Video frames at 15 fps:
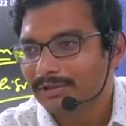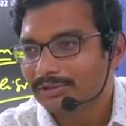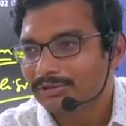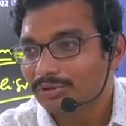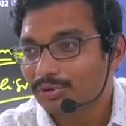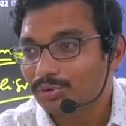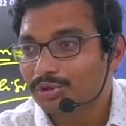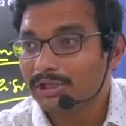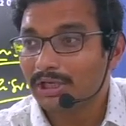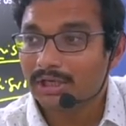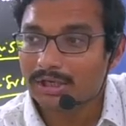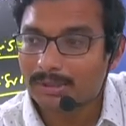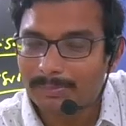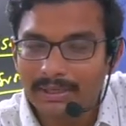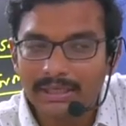So to
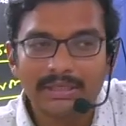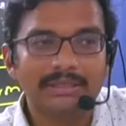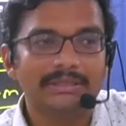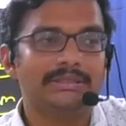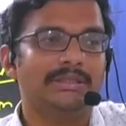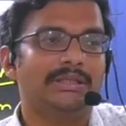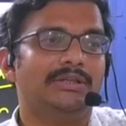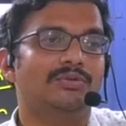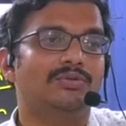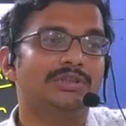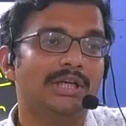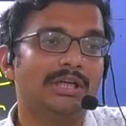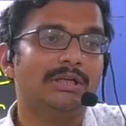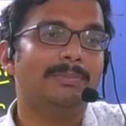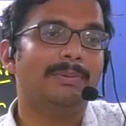check piracy, to
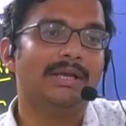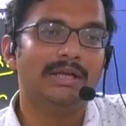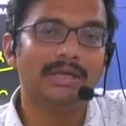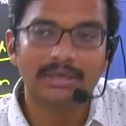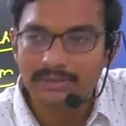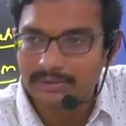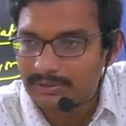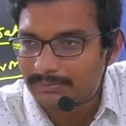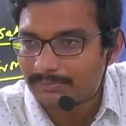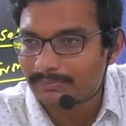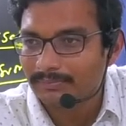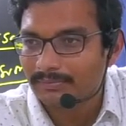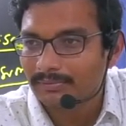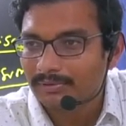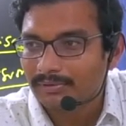check plagiarism,
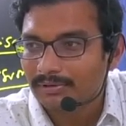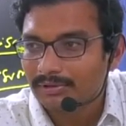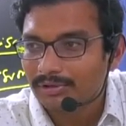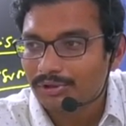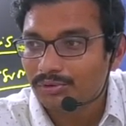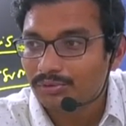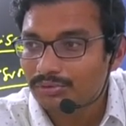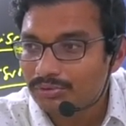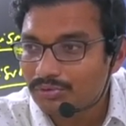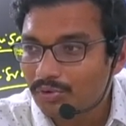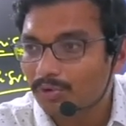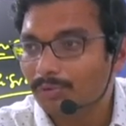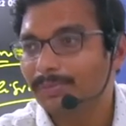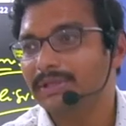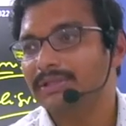huge
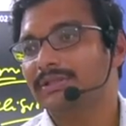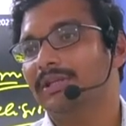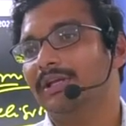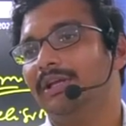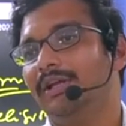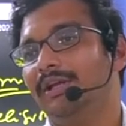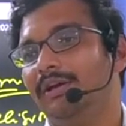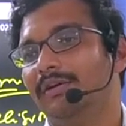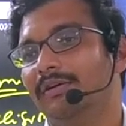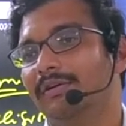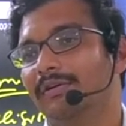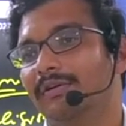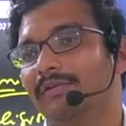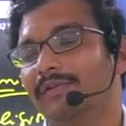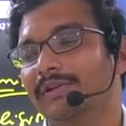scope is there
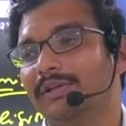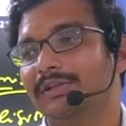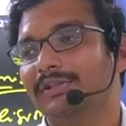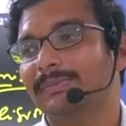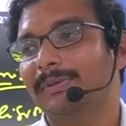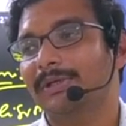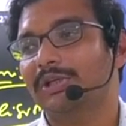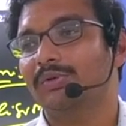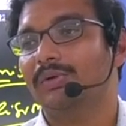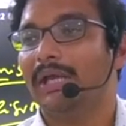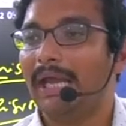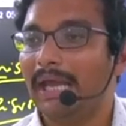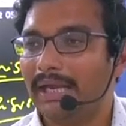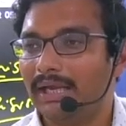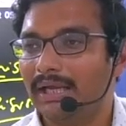with respect to
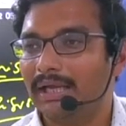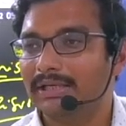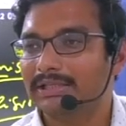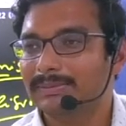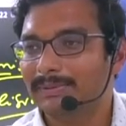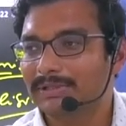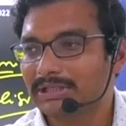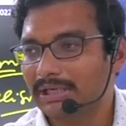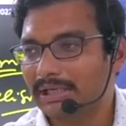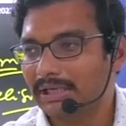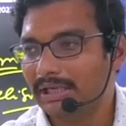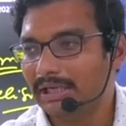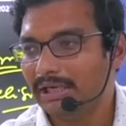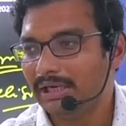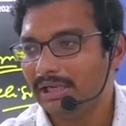AI,
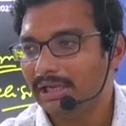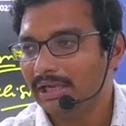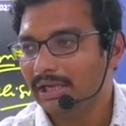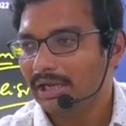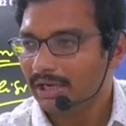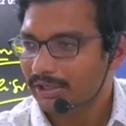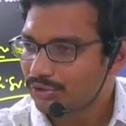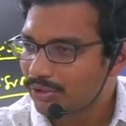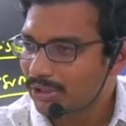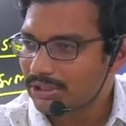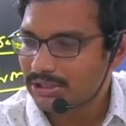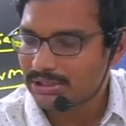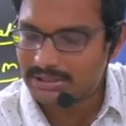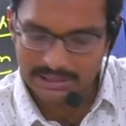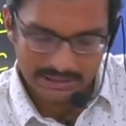especially in
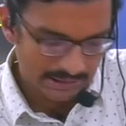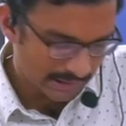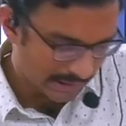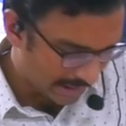education sector